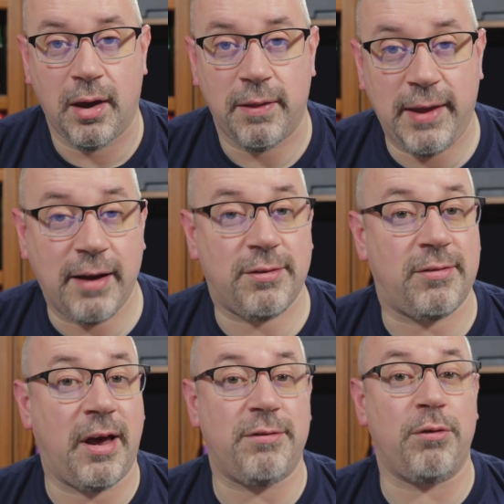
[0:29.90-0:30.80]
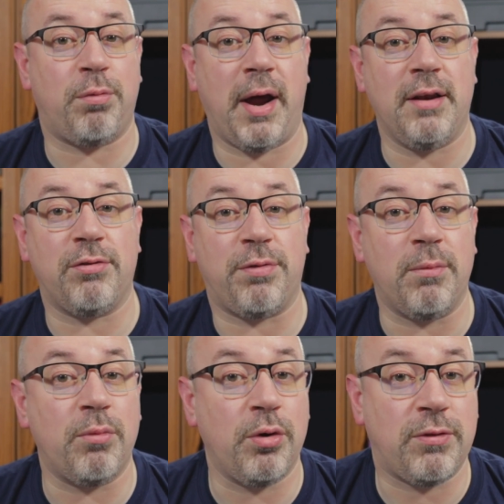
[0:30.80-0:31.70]
The exercises range
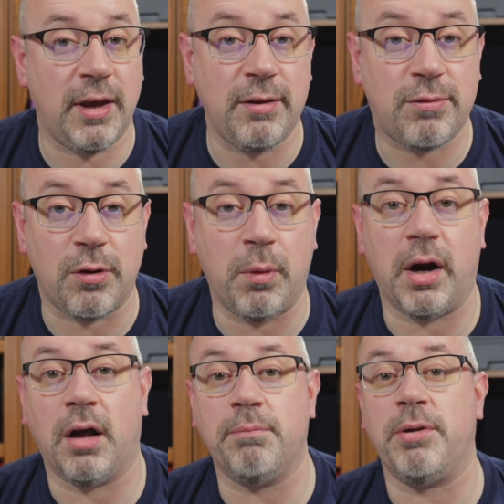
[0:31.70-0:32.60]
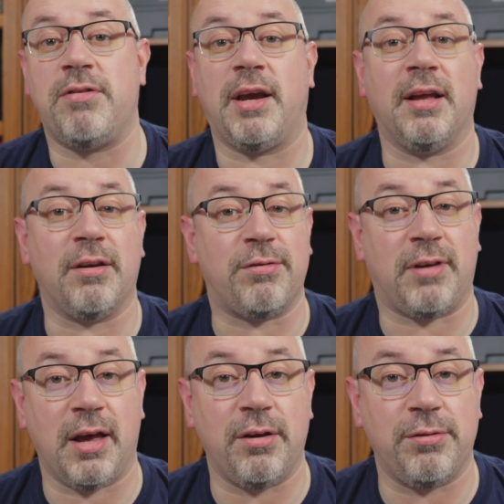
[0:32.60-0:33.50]
from routines to work on particular
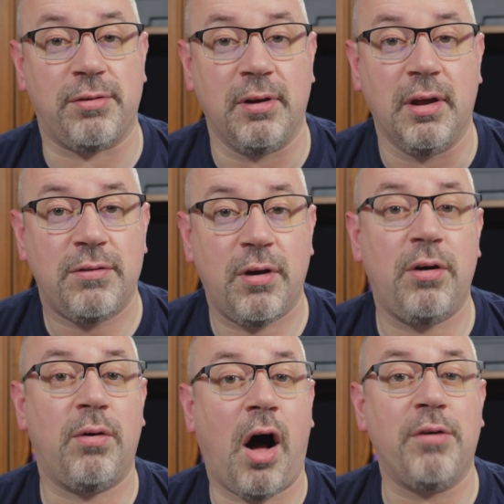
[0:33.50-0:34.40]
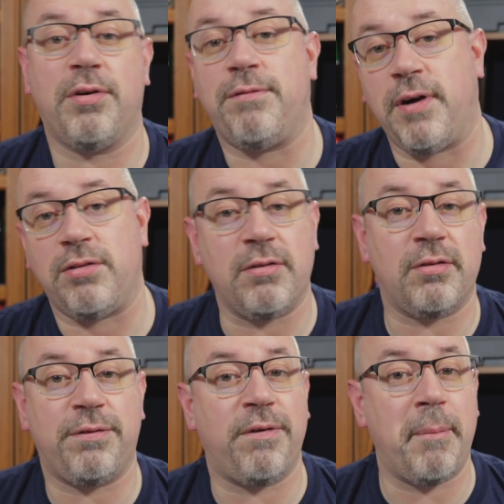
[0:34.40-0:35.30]
skills to altered versions
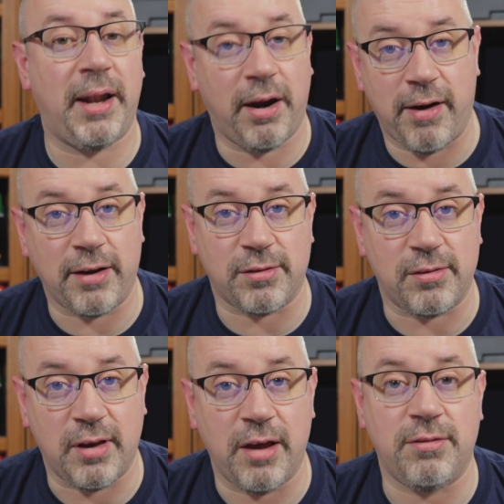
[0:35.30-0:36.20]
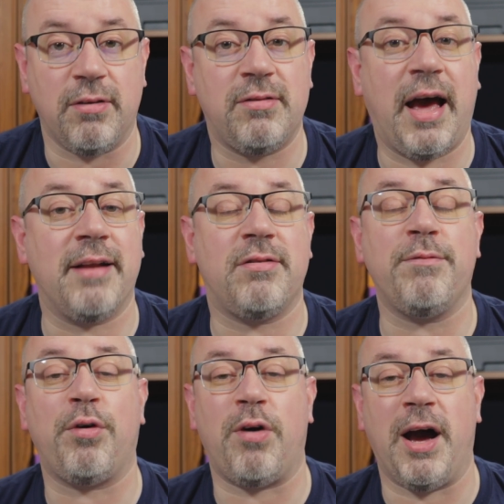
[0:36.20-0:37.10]
of familiar exercises to add
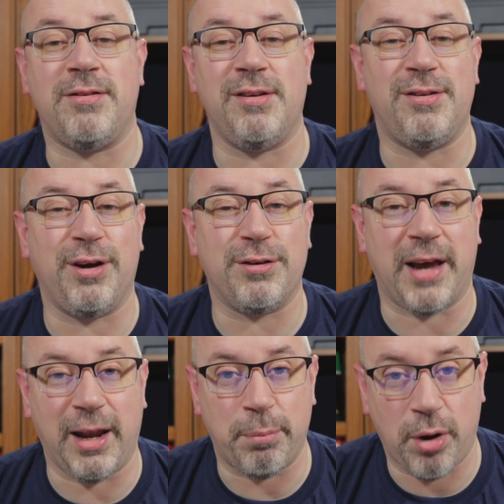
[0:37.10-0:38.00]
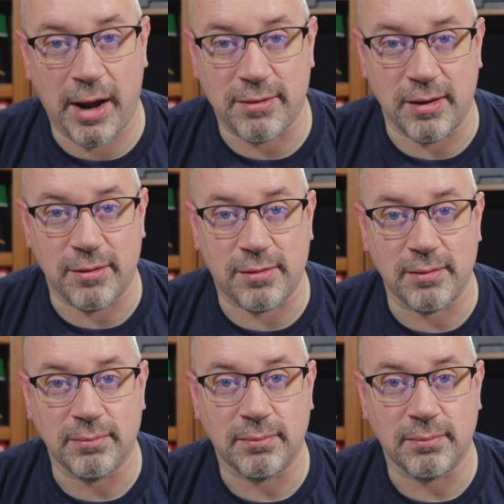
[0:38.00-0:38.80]
some variety to your daily practice.